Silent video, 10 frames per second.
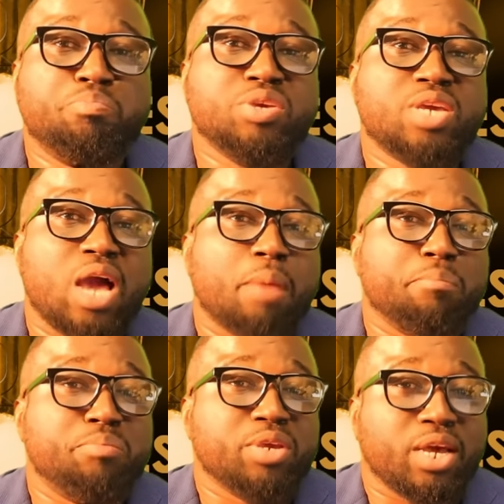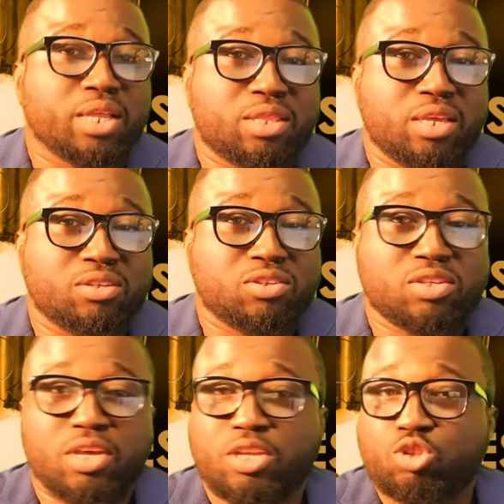bigger and bigger
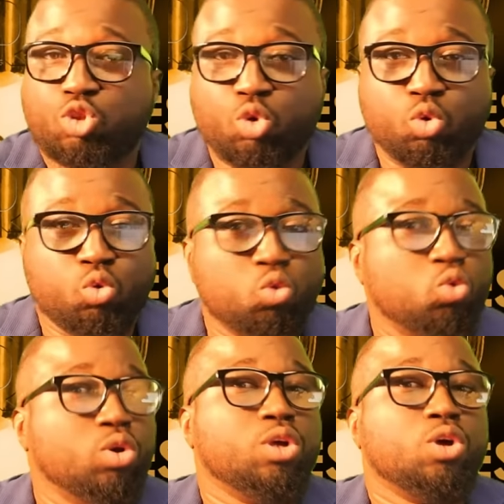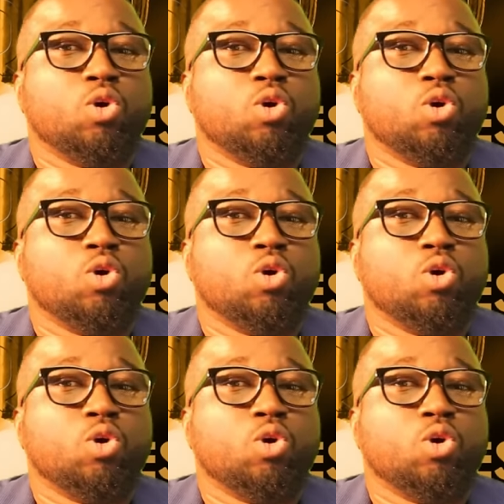things through